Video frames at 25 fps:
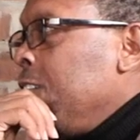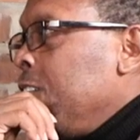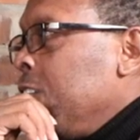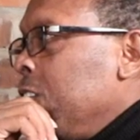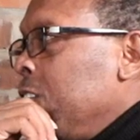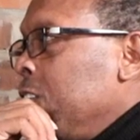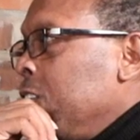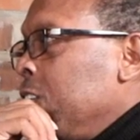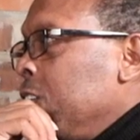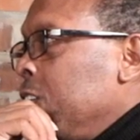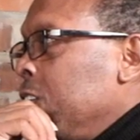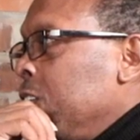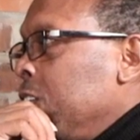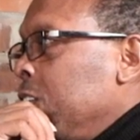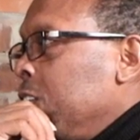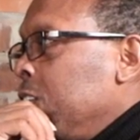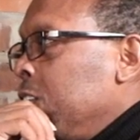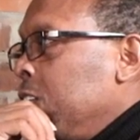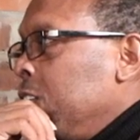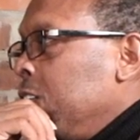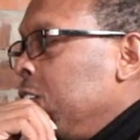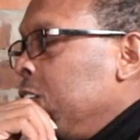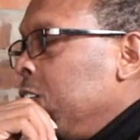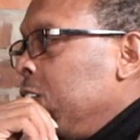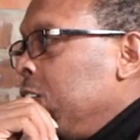
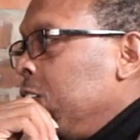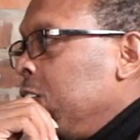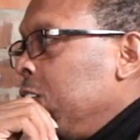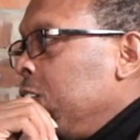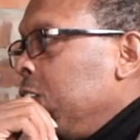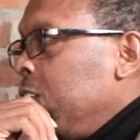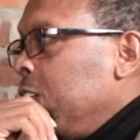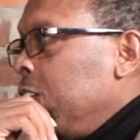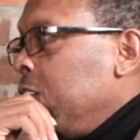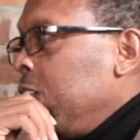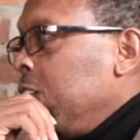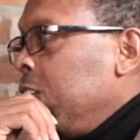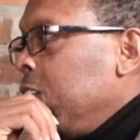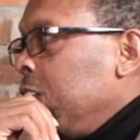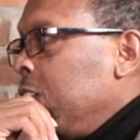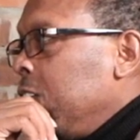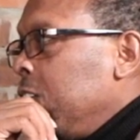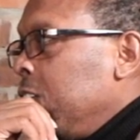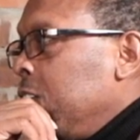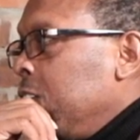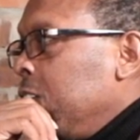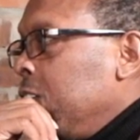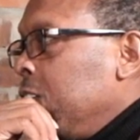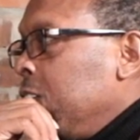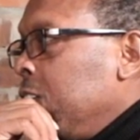
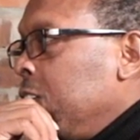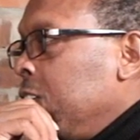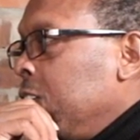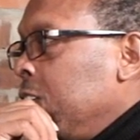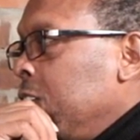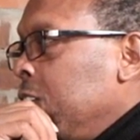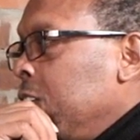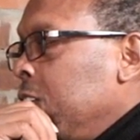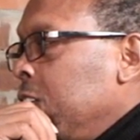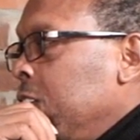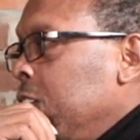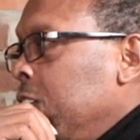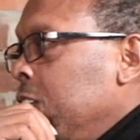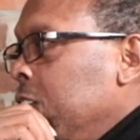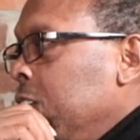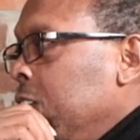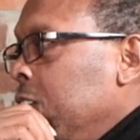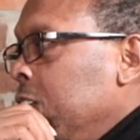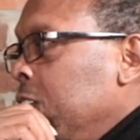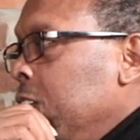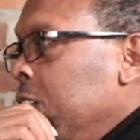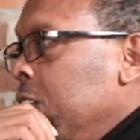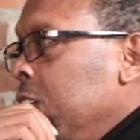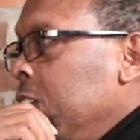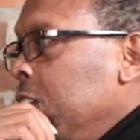
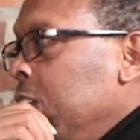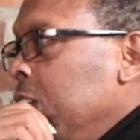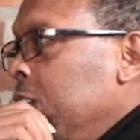[no speech]